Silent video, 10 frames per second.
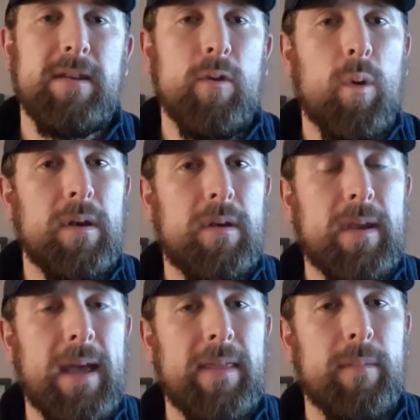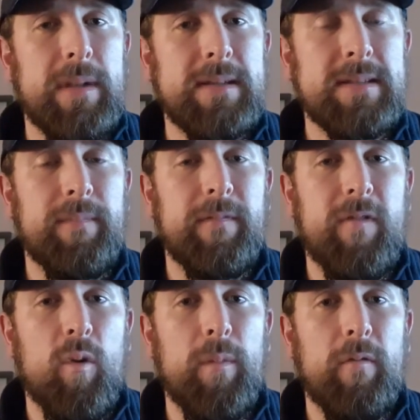and you want to get them in some
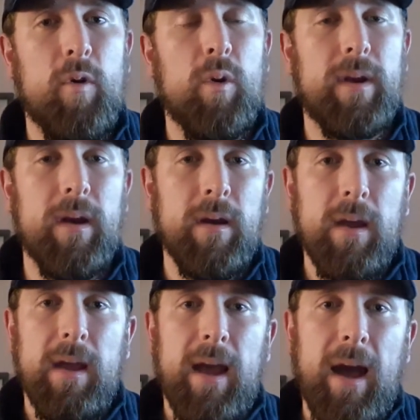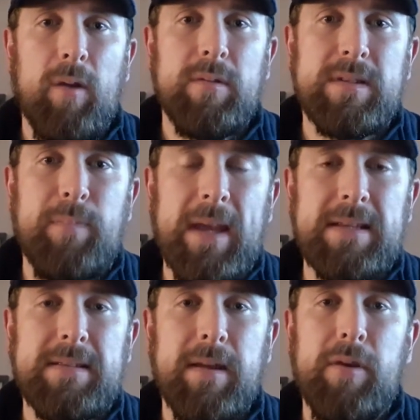form of order, how is
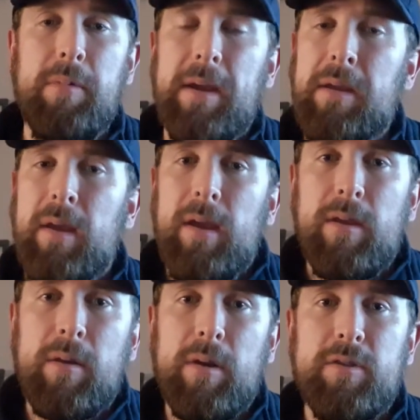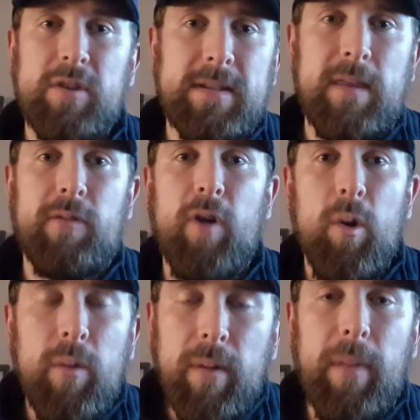best to do it? You could just
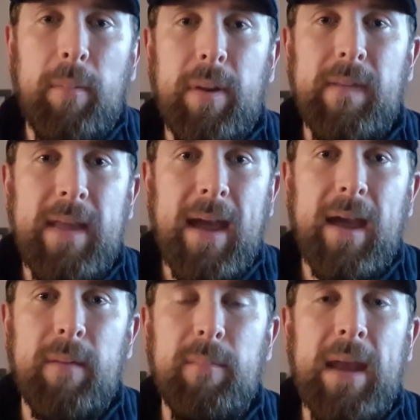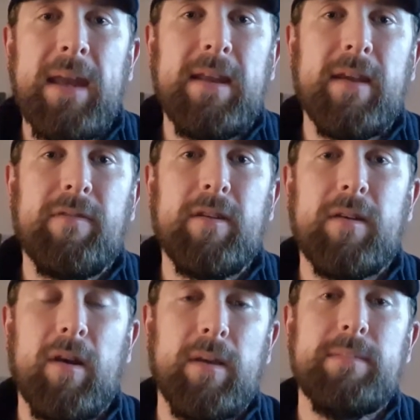throw them up in the air many
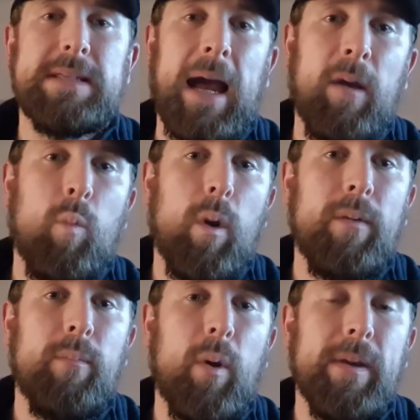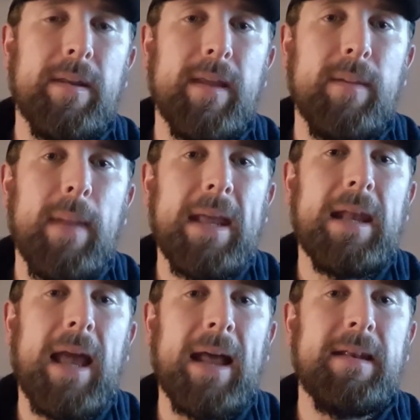different times. At one point they may
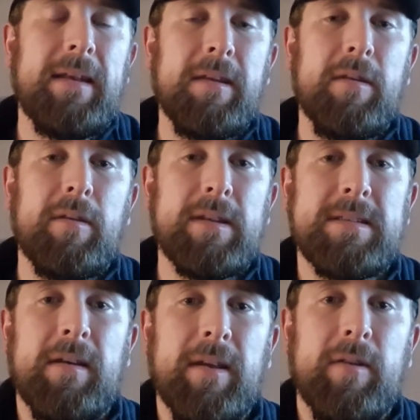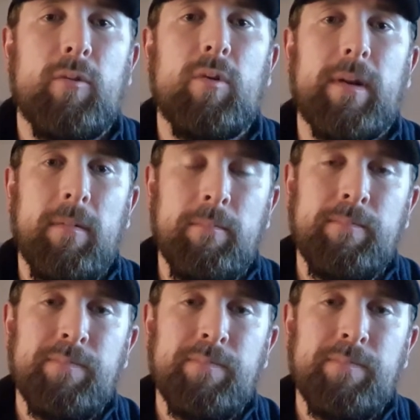land in your desired order.